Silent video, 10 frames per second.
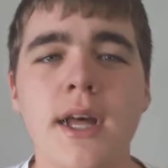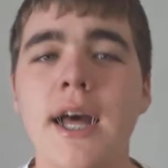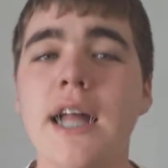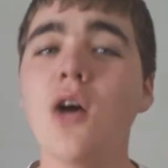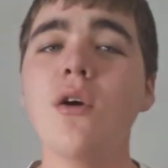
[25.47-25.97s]

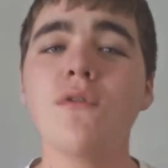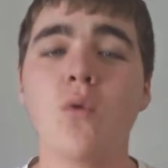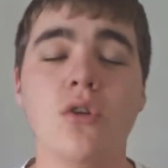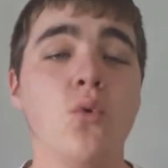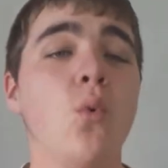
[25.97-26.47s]
Hello
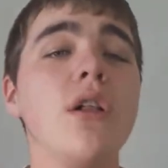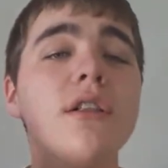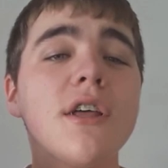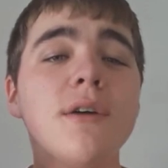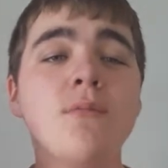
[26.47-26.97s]
everyone,
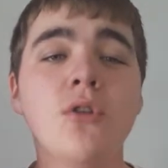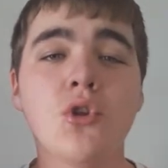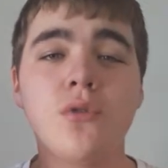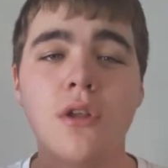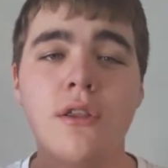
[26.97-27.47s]
welcome
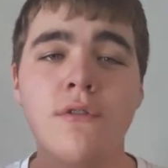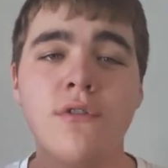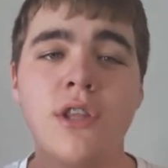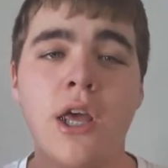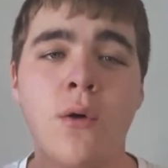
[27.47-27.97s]
to another
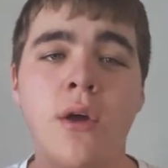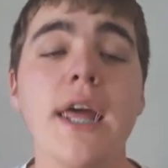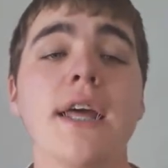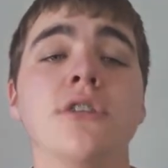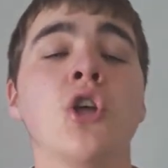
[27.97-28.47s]
video.
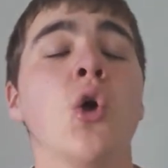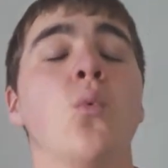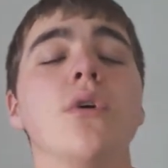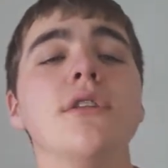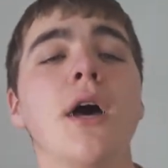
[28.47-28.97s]
And
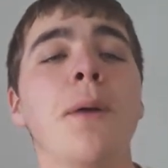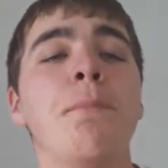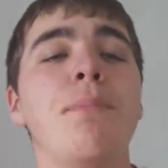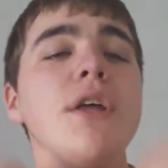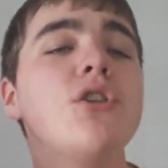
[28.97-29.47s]
what a
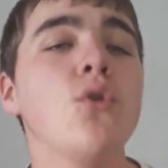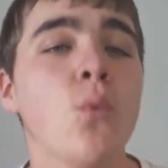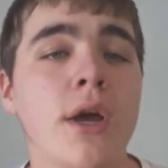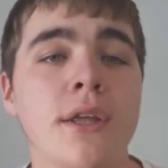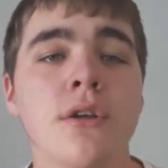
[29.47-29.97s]
better
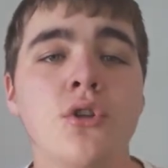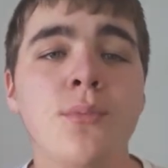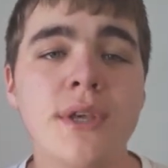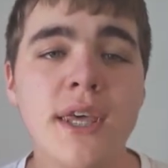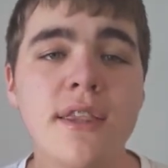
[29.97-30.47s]
way to
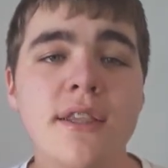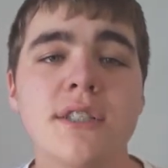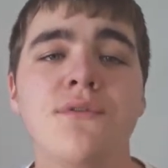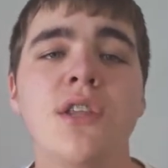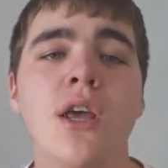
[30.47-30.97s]
begin
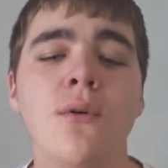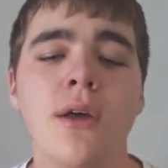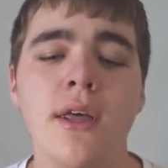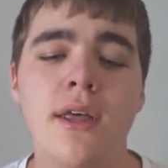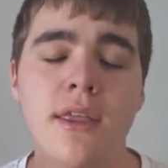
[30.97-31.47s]
this
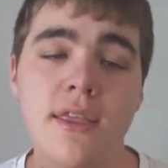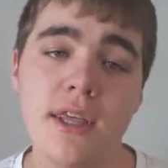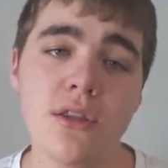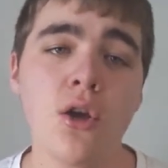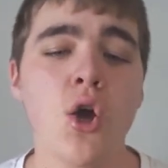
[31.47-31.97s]
video
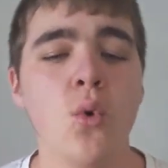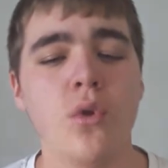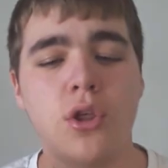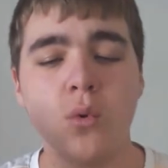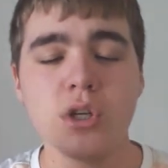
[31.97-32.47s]
than
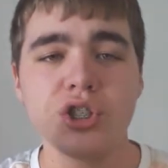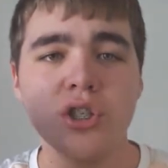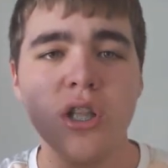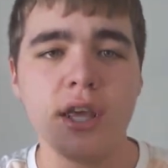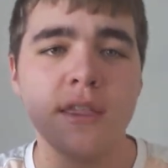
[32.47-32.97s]
with a
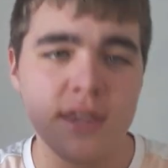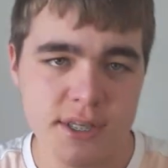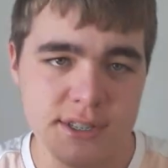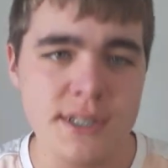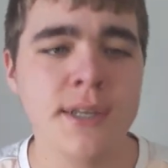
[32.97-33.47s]
question like
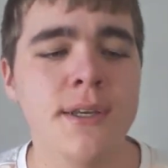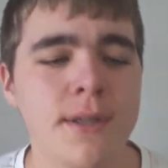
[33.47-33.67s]
this.